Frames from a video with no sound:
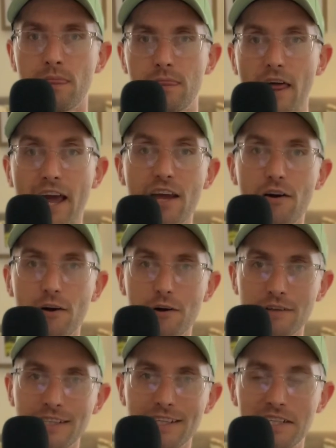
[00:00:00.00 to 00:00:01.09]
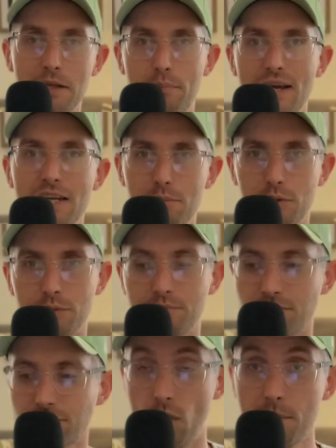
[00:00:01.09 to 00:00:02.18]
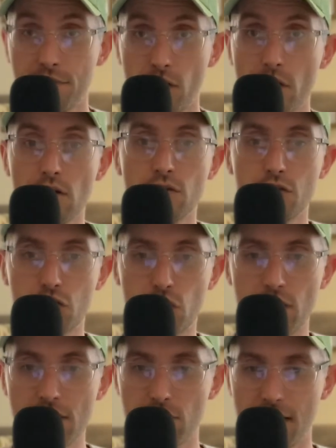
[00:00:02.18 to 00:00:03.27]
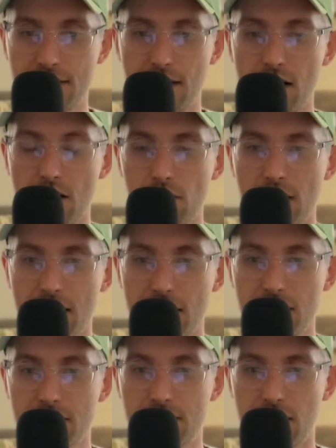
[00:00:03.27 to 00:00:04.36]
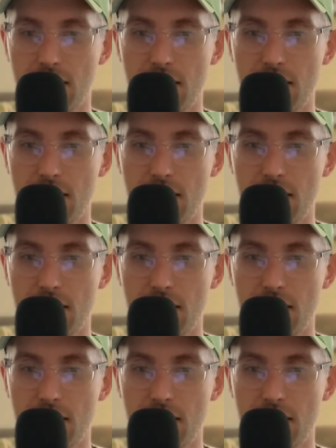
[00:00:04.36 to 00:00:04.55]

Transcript: They are dependable. What I'm throwing on your screen right now is a